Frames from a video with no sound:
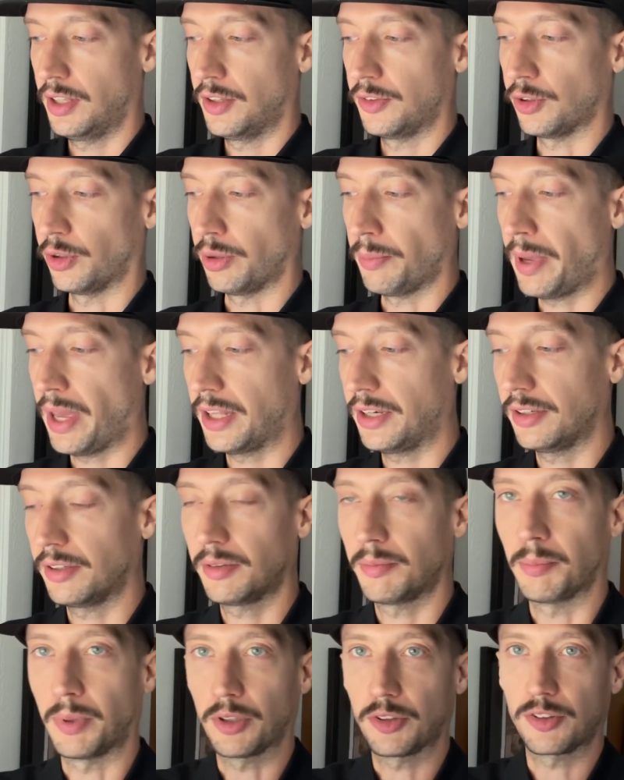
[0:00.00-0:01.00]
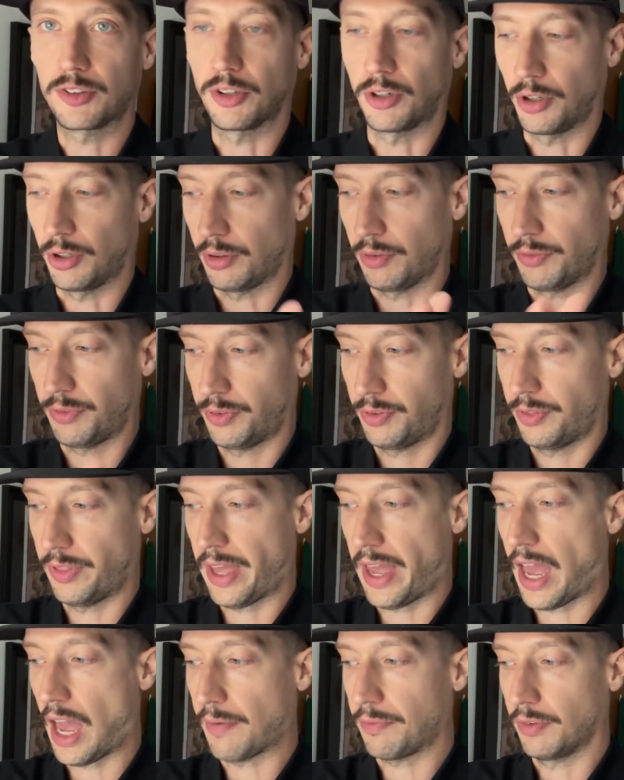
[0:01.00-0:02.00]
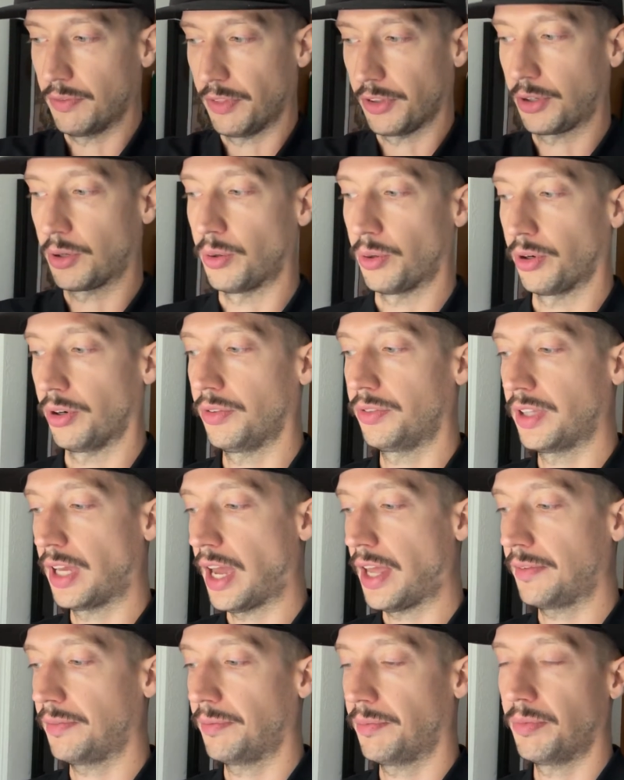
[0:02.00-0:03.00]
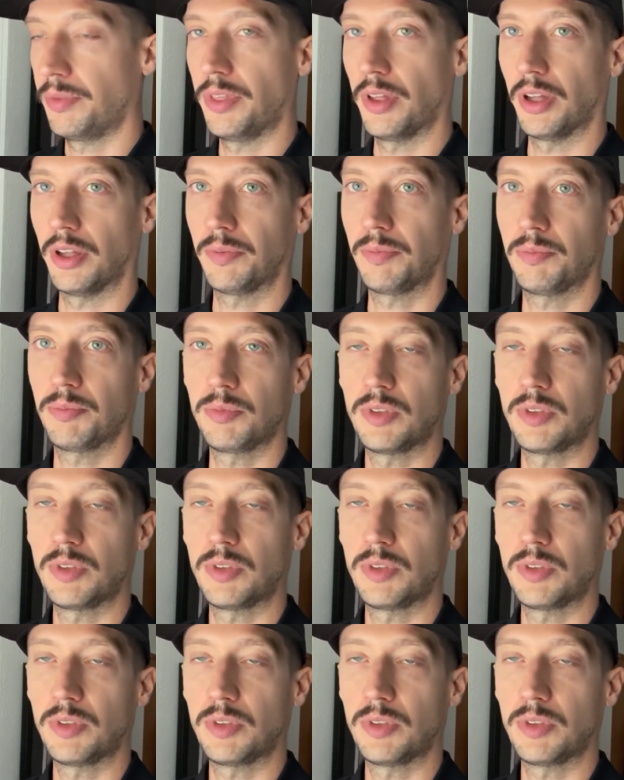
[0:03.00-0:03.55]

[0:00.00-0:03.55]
So the men must serve the half of the court that the